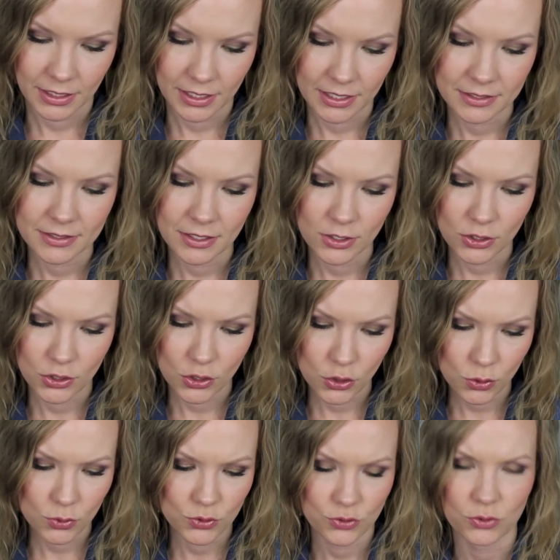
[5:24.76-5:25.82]
It's a
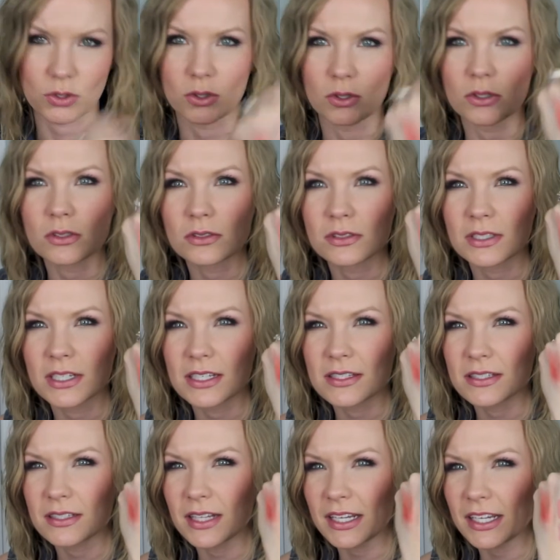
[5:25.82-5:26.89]
neutral.
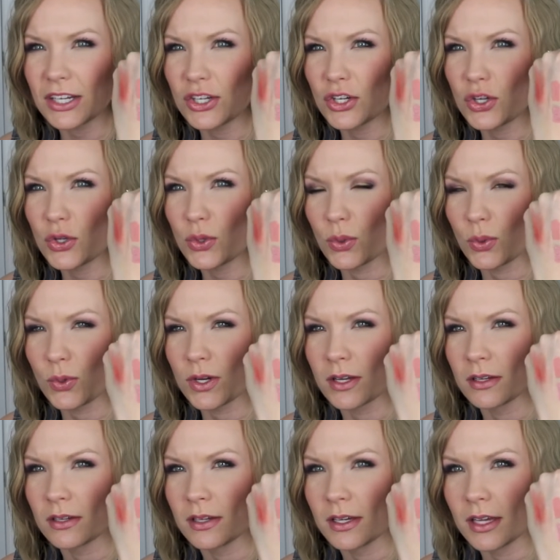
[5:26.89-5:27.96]
It's like a
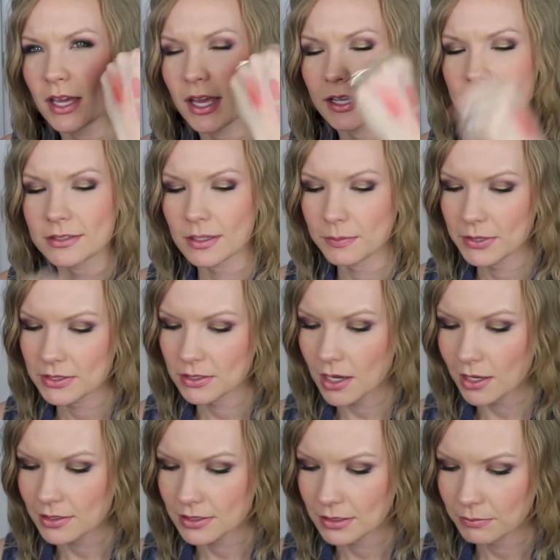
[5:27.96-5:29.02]
nude, except it's
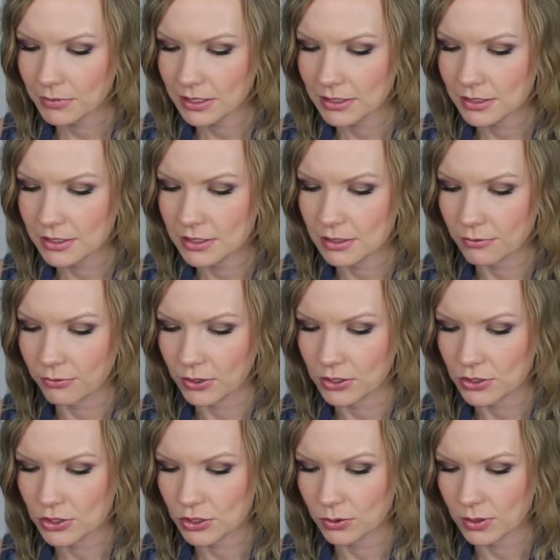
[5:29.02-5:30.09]
got something
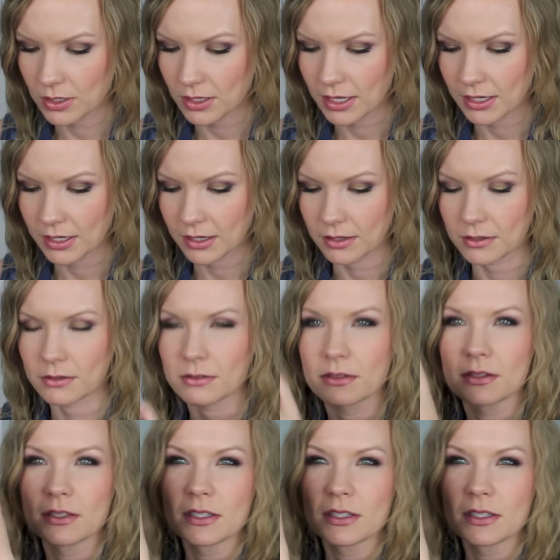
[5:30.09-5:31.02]
different to it. Like a...